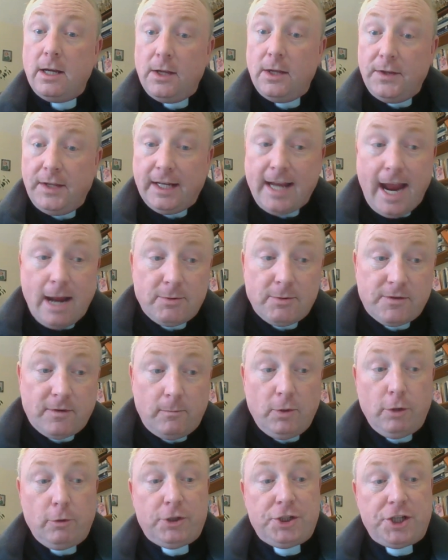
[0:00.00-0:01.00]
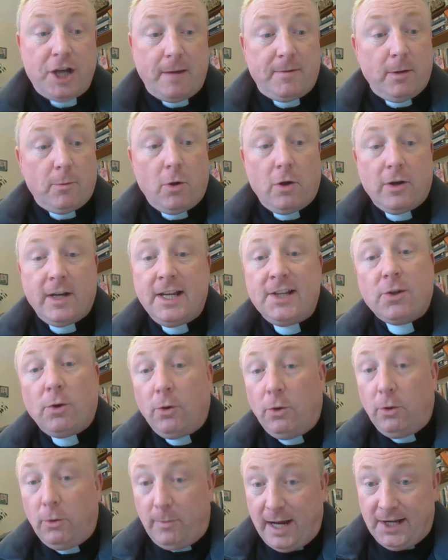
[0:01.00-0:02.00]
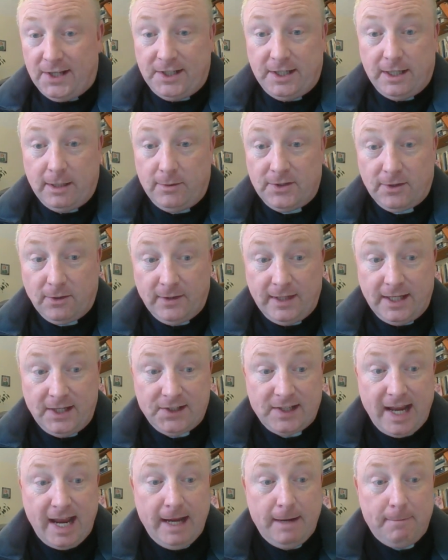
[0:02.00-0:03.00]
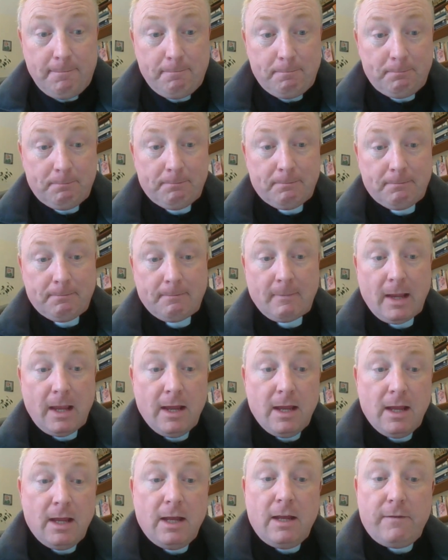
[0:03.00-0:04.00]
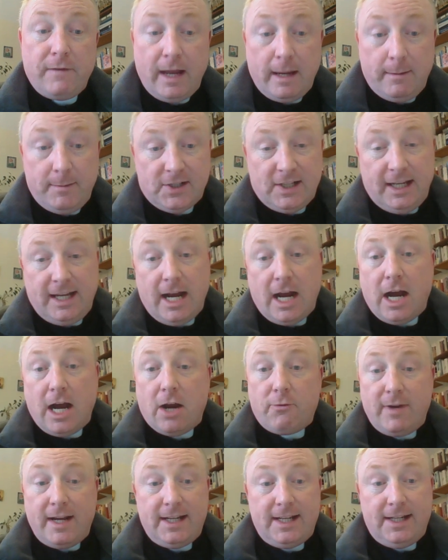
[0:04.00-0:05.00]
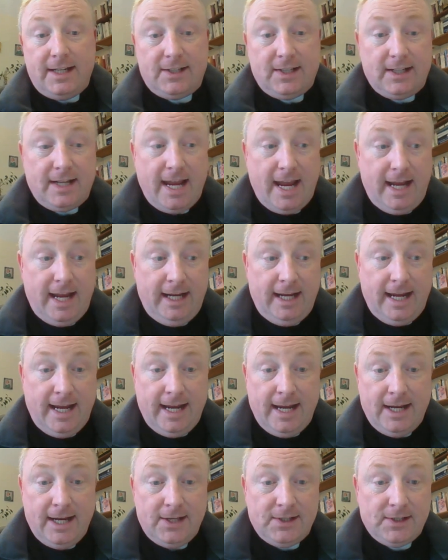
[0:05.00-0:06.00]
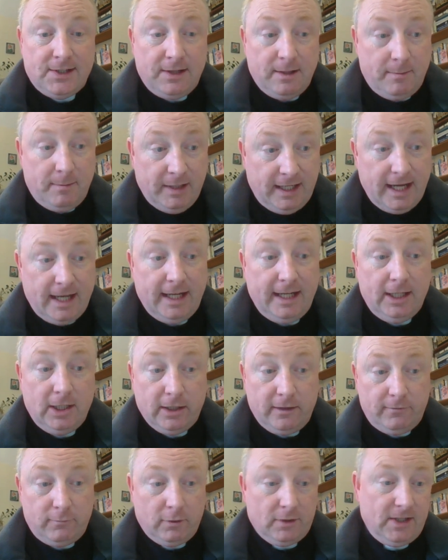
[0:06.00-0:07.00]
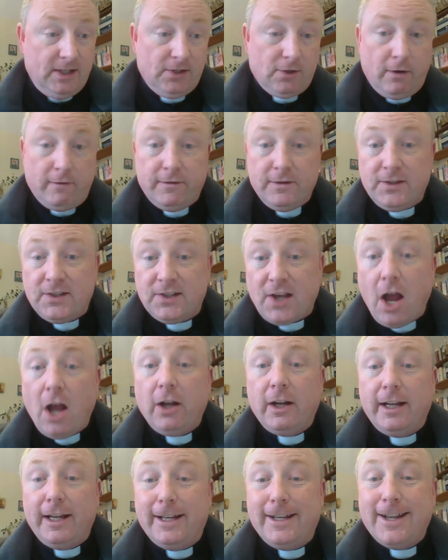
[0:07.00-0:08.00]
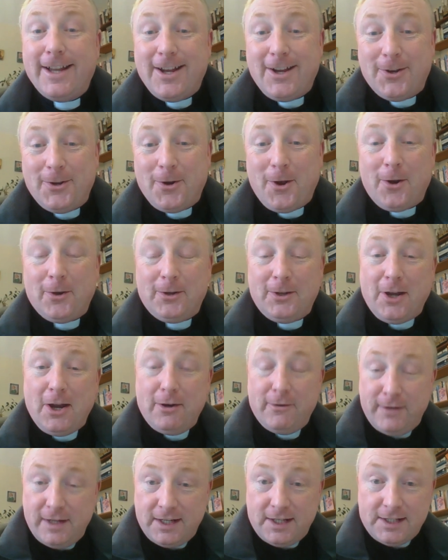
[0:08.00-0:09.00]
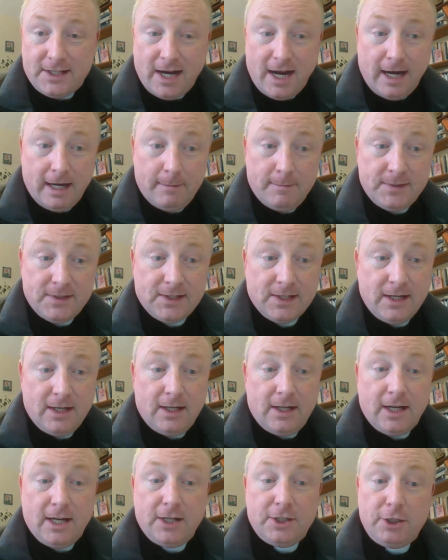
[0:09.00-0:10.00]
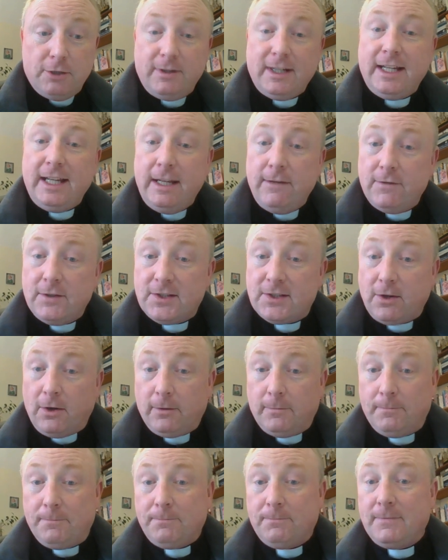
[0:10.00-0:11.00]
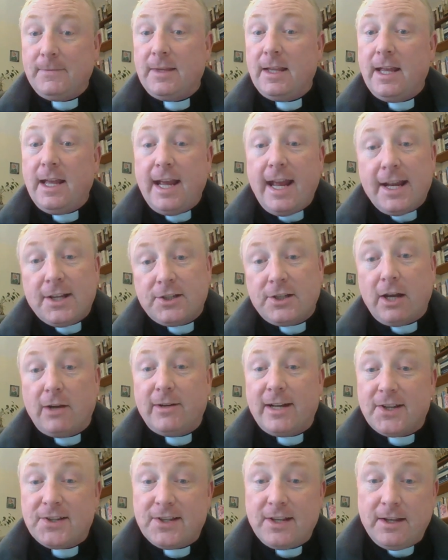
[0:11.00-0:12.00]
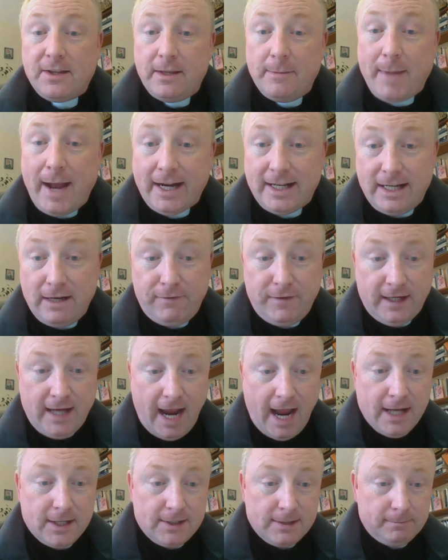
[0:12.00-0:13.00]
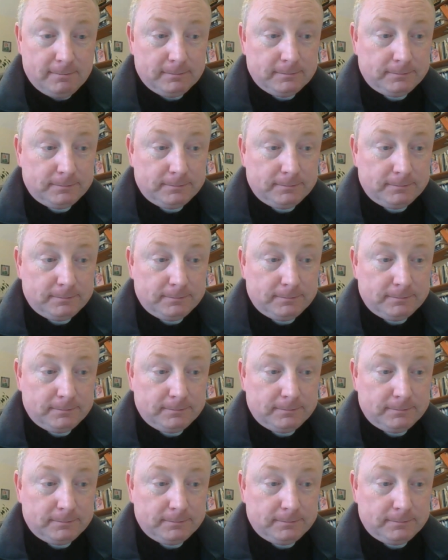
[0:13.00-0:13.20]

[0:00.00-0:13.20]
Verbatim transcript: The account from Luke chapter 1 is always used on this day. Famously, our reading today is the beginning of what is often sung in non COVID times uh, during Evensong. It's known as the Magnificat.